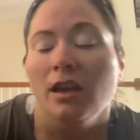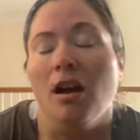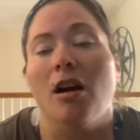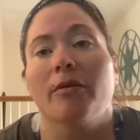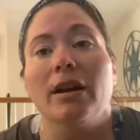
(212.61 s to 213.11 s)

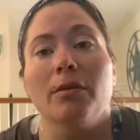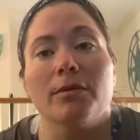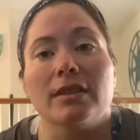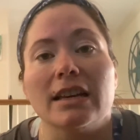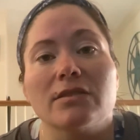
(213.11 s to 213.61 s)
All right,
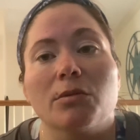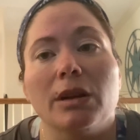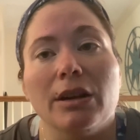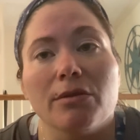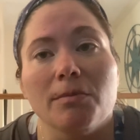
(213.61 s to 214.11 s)
well, thanks for
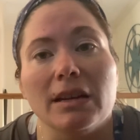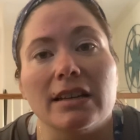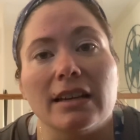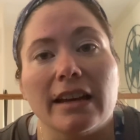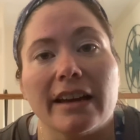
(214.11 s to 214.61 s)
reading with me
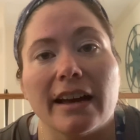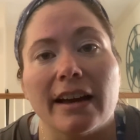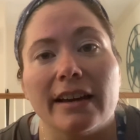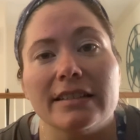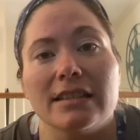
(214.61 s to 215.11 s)
today,
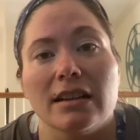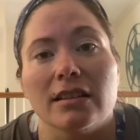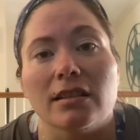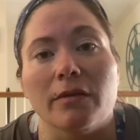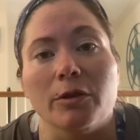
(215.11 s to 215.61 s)
guys.
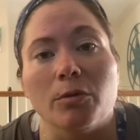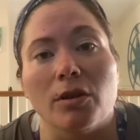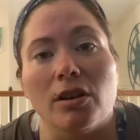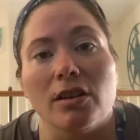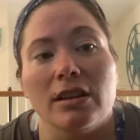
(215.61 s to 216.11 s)
Love you
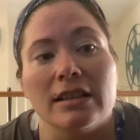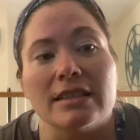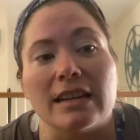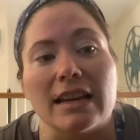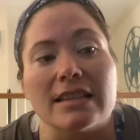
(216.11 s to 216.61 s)
all.
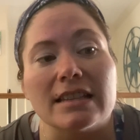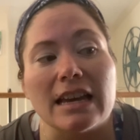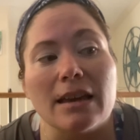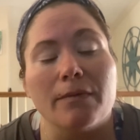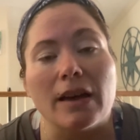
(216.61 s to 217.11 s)
Stay
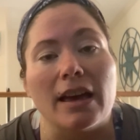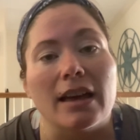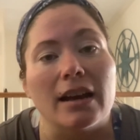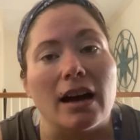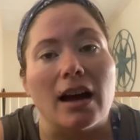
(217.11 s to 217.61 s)
safe
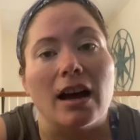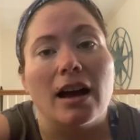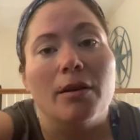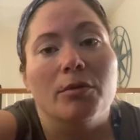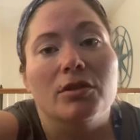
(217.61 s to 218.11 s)
and
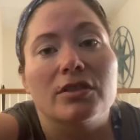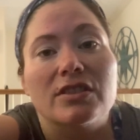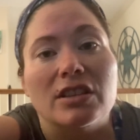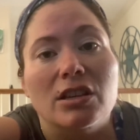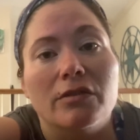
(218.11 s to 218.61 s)
I will
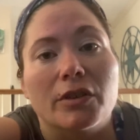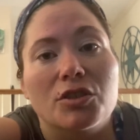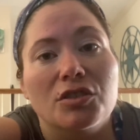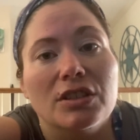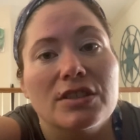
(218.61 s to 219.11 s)
see you
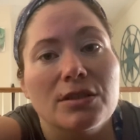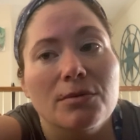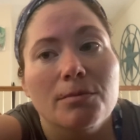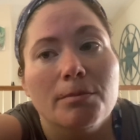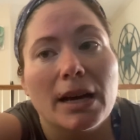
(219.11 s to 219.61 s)
virtually
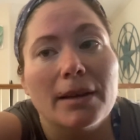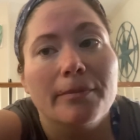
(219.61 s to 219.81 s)
soon. Bye.